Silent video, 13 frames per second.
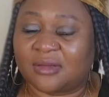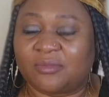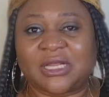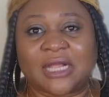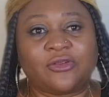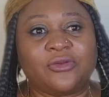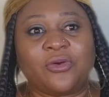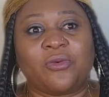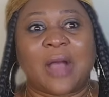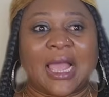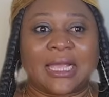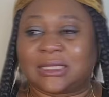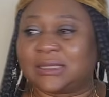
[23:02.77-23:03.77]
But I don't know
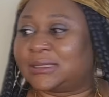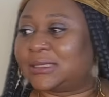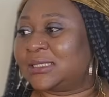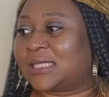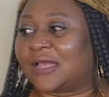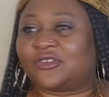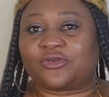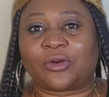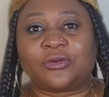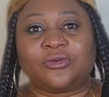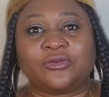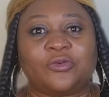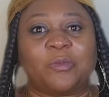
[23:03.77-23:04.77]
why these days I
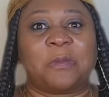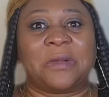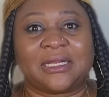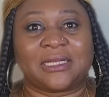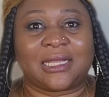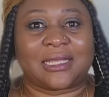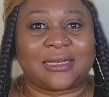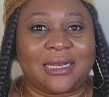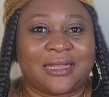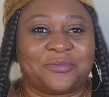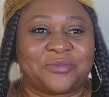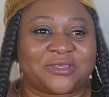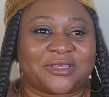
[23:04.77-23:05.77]
struggle to play the
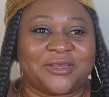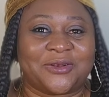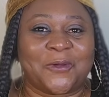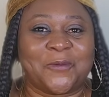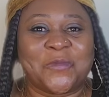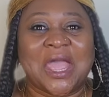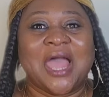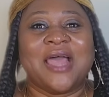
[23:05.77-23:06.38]
clips, you know.